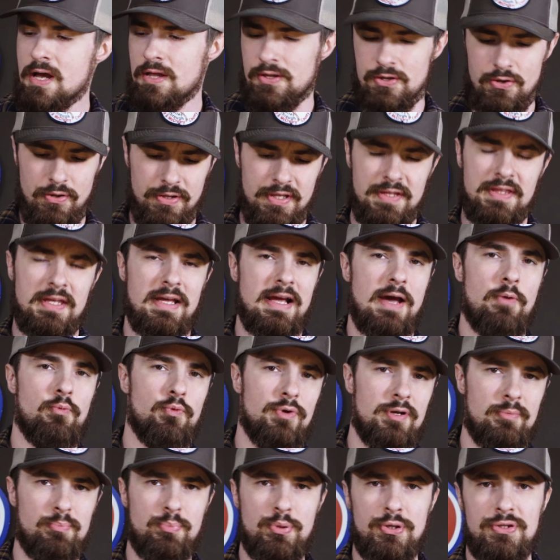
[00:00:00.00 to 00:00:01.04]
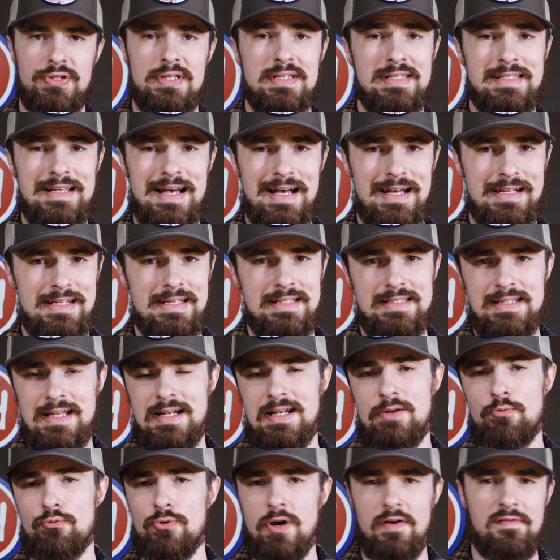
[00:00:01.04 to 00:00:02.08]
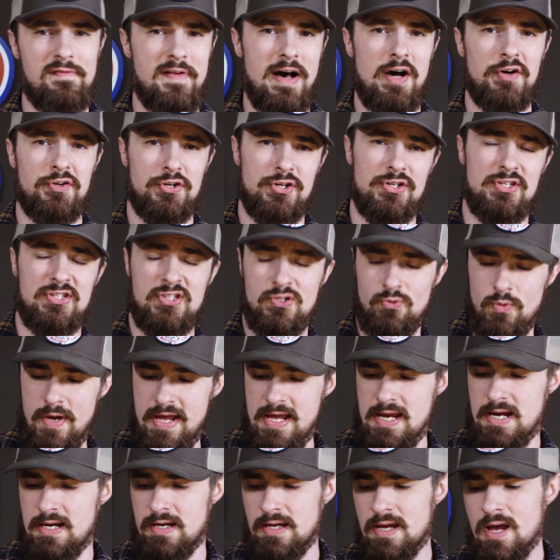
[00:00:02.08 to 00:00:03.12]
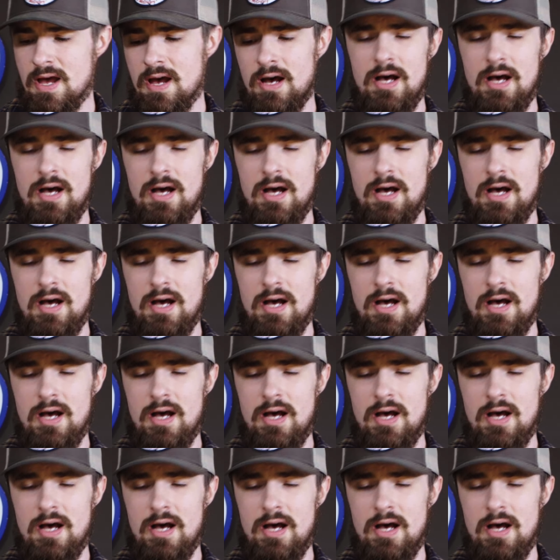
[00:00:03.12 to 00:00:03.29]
The only thing I wouldn't put this on is any rough out or suede.